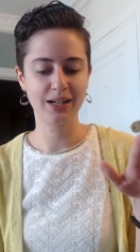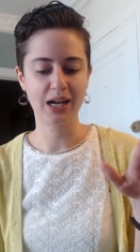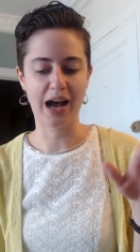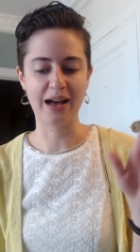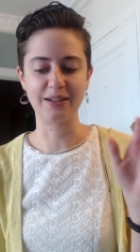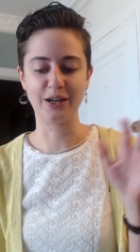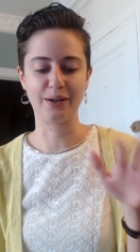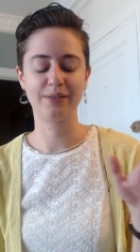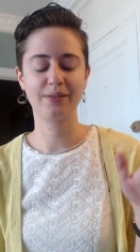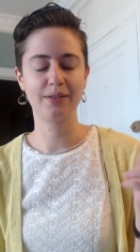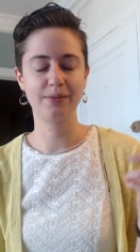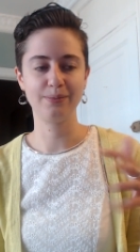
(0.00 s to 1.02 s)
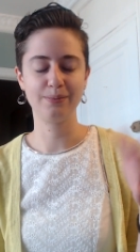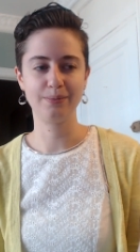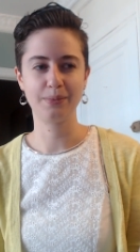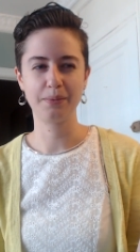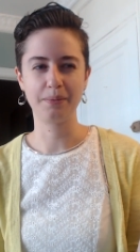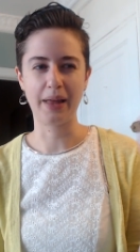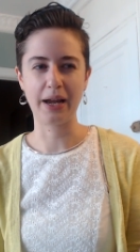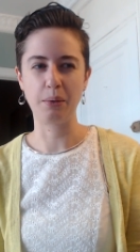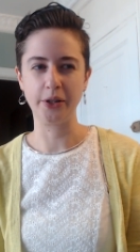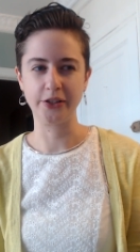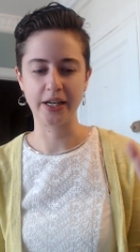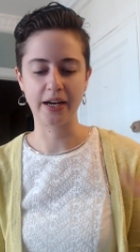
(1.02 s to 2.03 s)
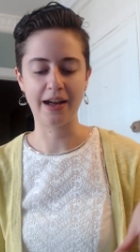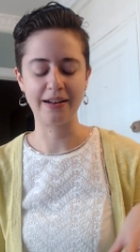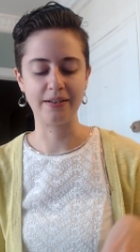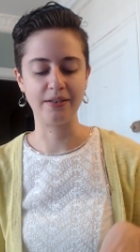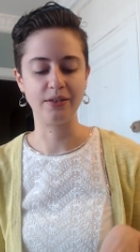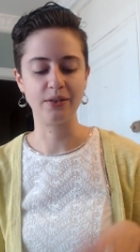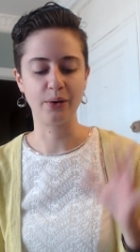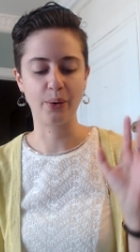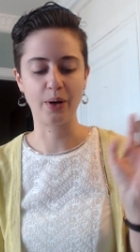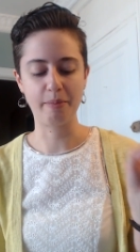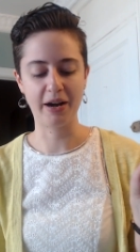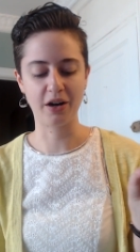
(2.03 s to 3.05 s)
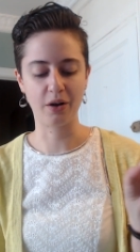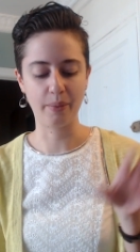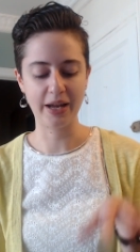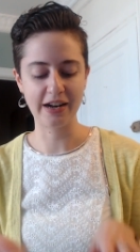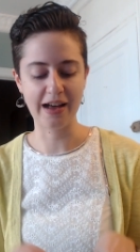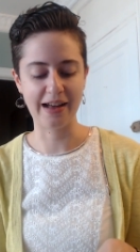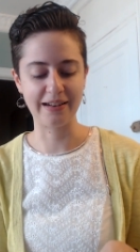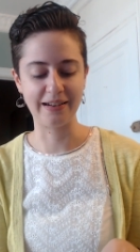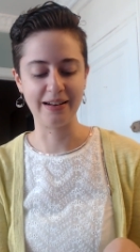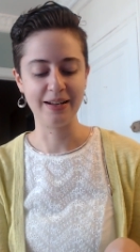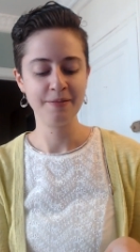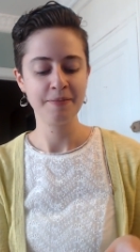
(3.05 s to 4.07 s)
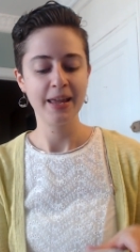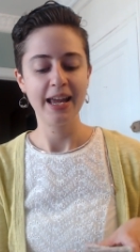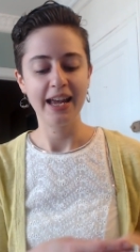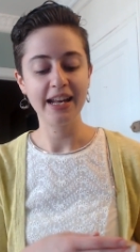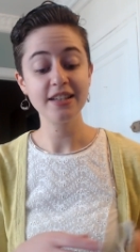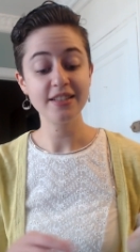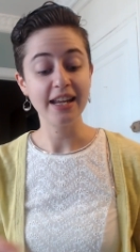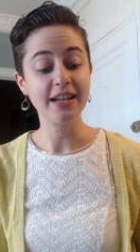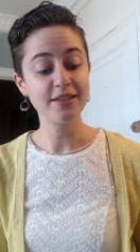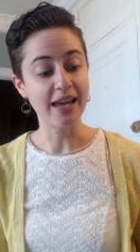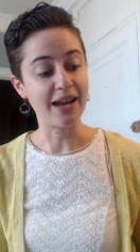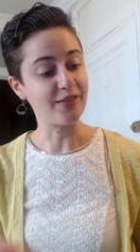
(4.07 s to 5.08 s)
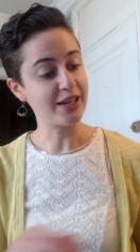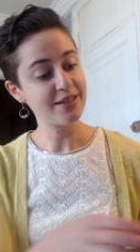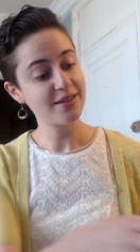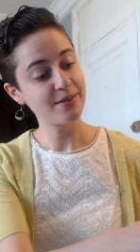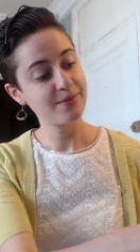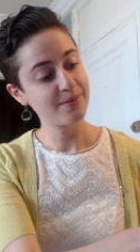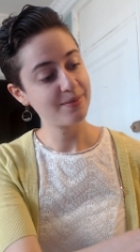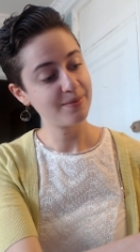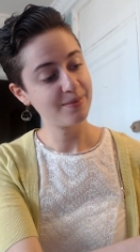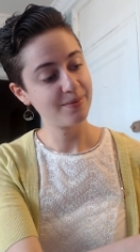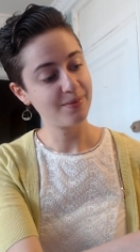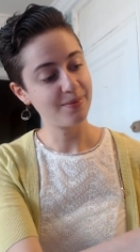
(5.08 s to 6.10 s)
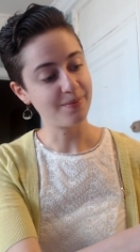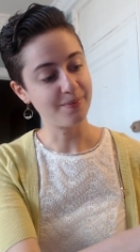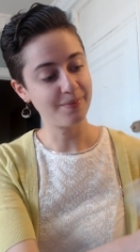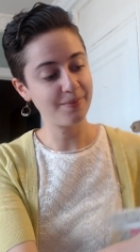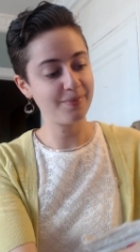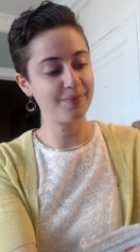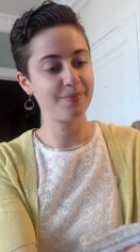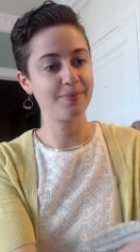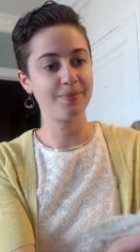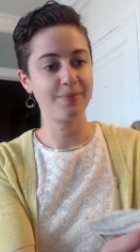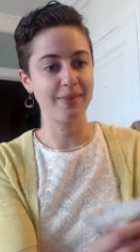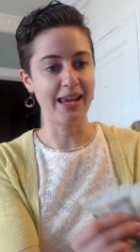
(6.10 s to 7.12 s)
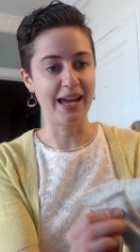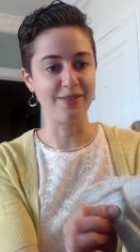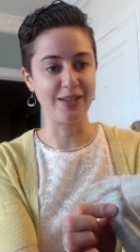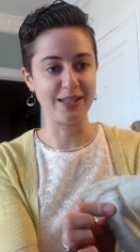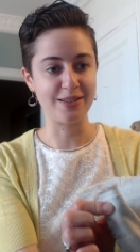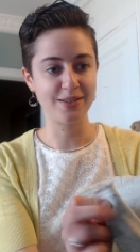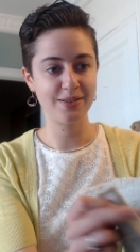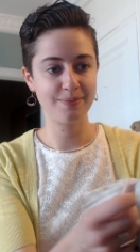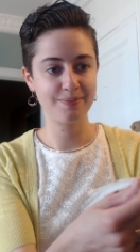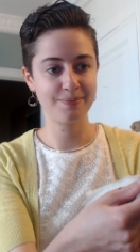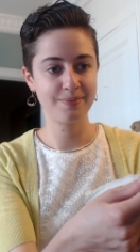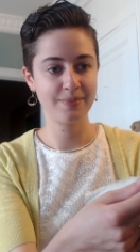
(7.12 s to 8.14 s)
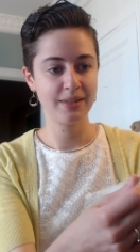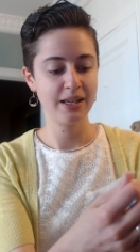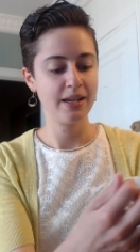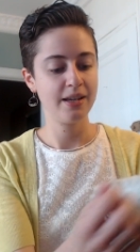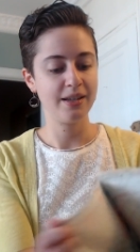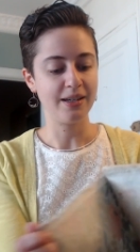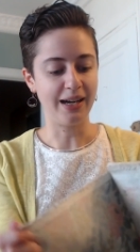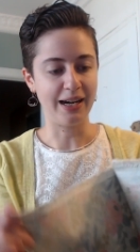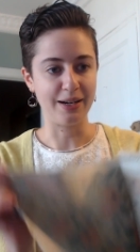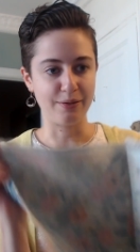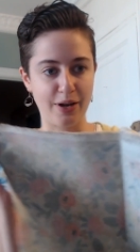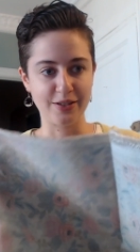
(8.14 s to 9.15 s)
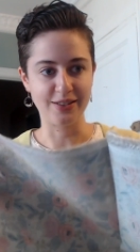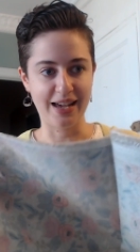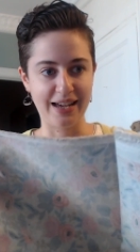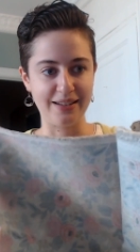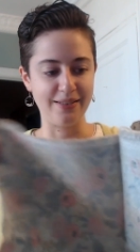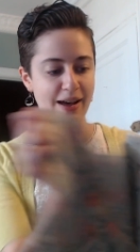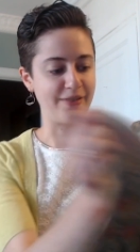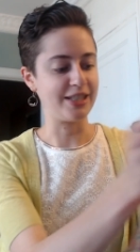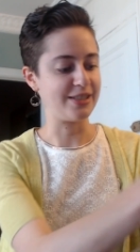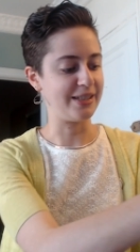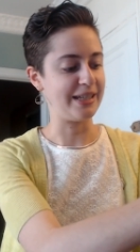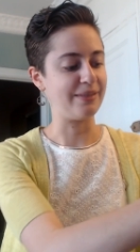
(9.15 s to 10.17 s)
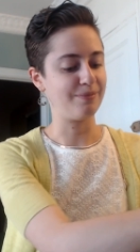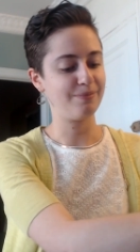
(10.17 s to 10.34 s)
cotton or like quilting cotton or apparel weight cotton. It is it is canvas. Hmm, canvas. Uh, wrong side, obviously.